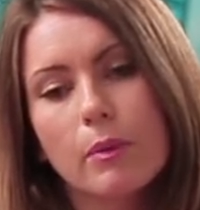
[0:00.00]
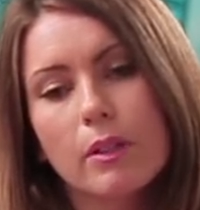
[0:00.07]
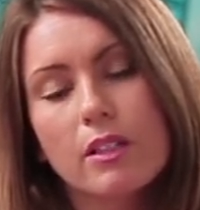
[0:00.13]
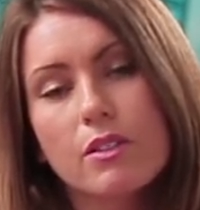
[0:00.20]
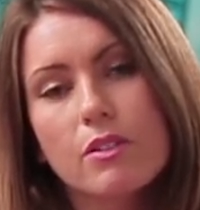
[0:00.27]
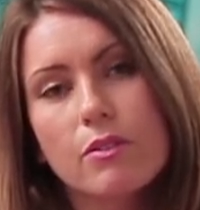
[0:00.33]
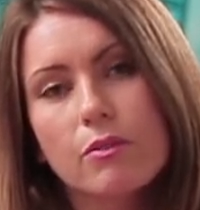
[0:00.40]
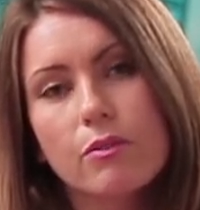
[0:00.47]

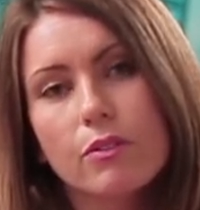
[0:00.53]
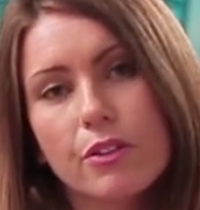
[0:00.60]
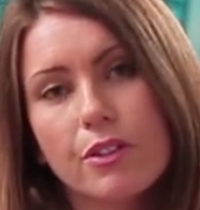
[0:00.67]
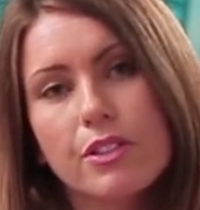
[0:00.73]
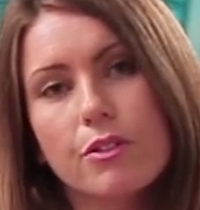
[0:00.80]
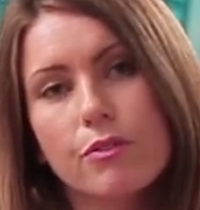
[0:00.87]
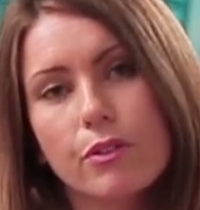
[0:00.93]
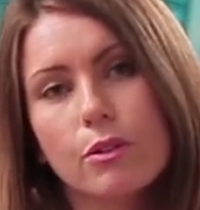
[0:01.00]
It's
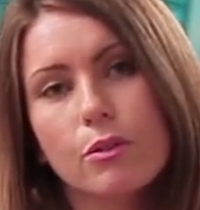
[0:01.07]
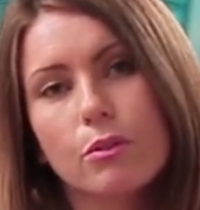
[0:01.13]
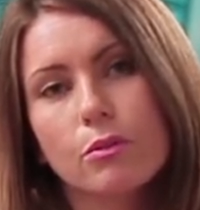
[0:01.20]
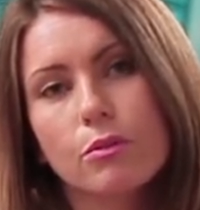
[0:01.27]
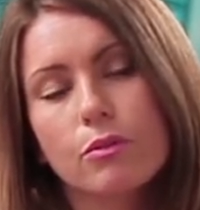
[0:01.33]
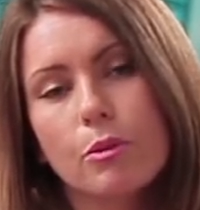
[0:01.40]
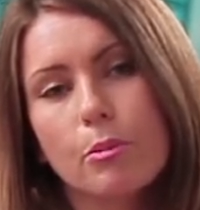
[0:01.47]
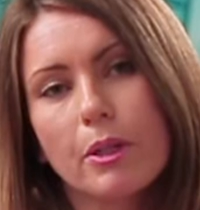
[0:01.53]
very difficult
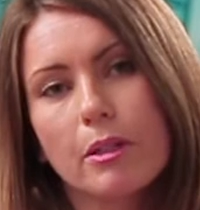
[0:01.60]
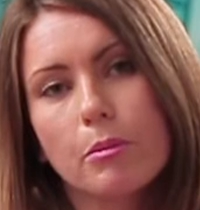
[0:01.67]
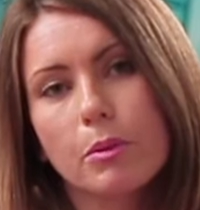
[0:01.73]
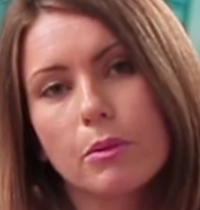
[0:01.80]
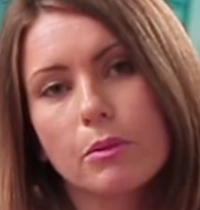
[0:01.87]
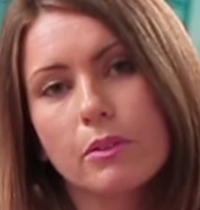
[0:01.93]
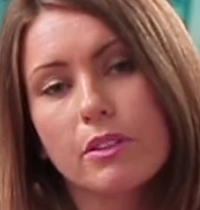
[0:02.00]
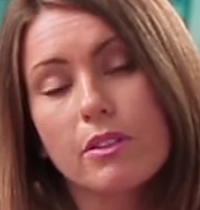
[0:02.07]
for
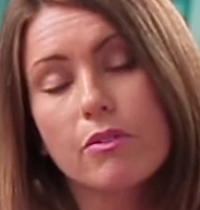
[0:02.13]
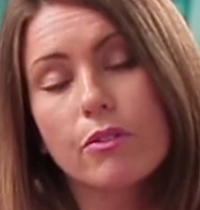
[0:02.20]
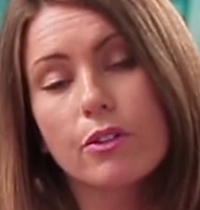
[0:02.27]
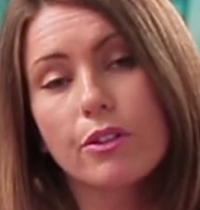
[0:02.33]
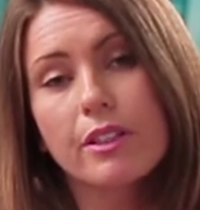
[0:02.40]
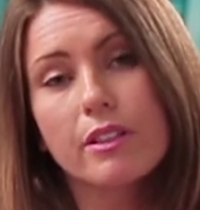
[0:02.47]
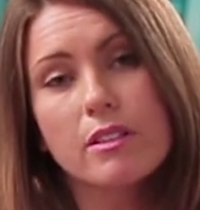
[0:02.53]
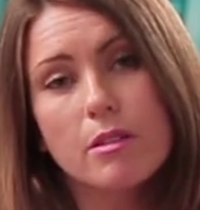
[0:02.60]
people. It's
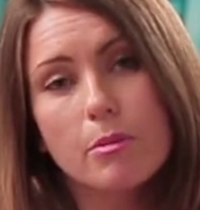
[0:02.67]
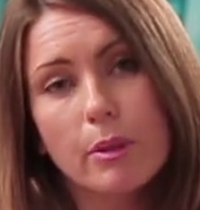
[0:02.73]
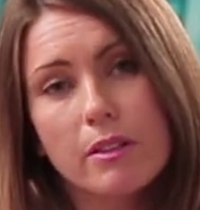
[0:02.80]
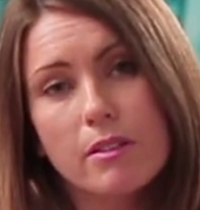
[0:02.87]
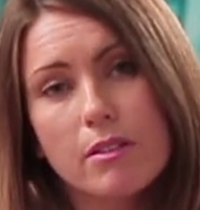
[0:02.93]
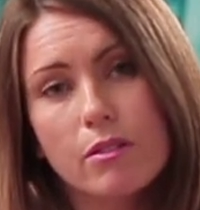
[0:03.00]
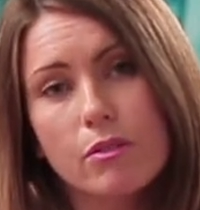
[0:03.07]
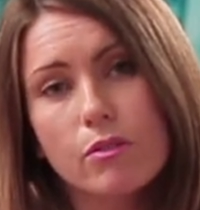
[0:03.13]
very
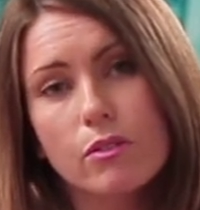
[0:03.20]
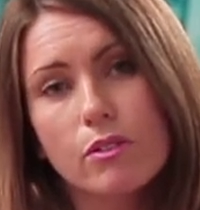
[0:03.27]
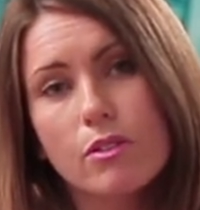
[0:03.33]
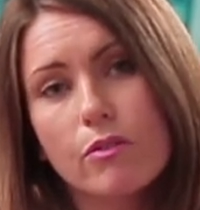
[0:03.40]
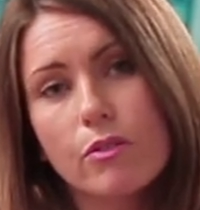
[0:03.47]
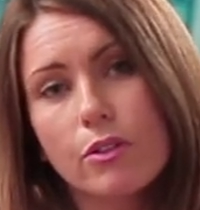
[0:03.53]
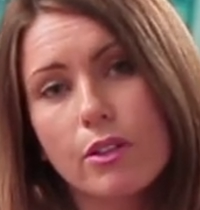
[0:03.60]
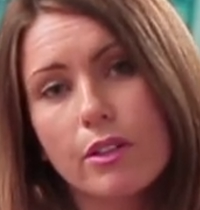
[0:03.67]
expensive.
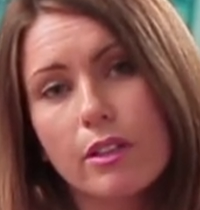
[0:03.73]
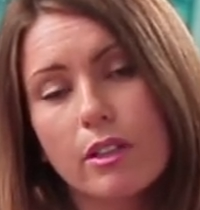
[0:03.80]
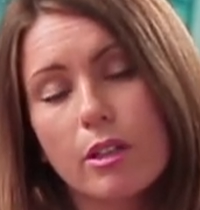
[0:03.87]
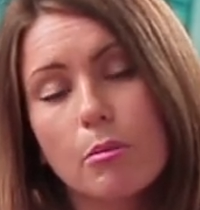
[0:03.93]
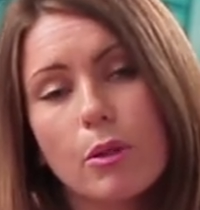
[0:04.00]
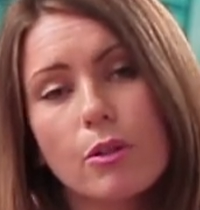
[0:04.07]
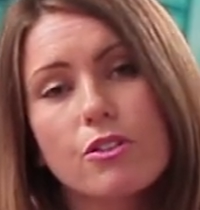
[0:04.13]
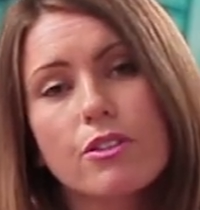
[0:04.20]
It's very
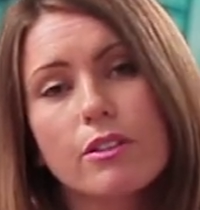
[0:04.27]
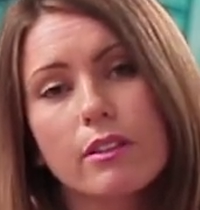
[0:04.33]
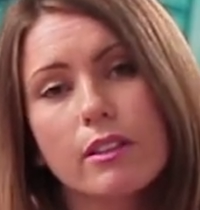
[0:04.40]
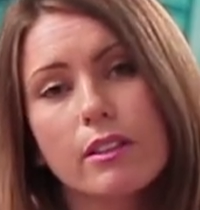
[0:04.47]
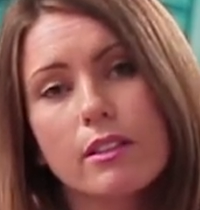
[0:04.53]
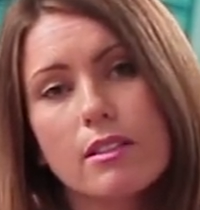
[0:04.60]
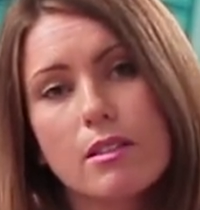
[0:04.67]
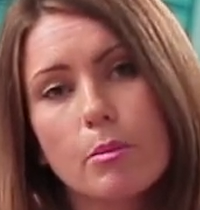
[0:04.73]

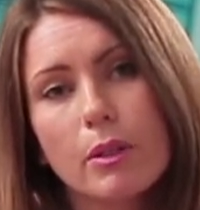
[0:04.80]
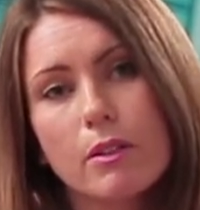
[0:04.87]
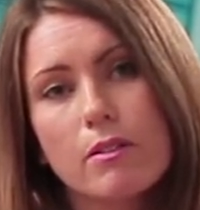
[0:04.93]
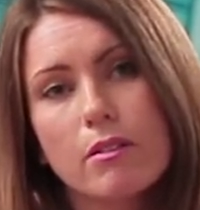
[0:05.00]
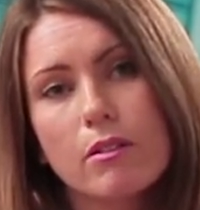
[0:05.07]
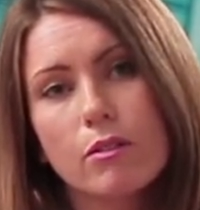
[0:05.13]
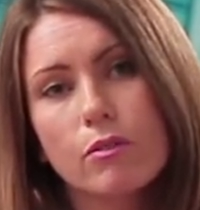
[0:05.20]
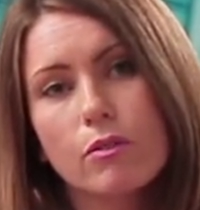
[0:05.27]
emotionally
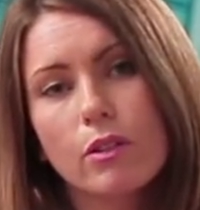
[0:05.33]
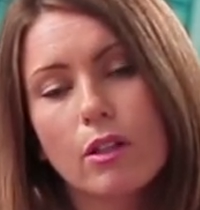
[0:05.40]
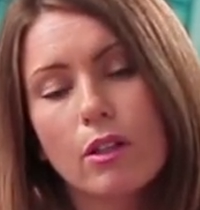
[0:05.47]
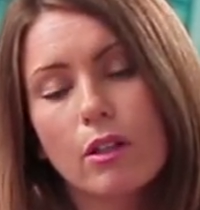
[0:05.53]
expensive.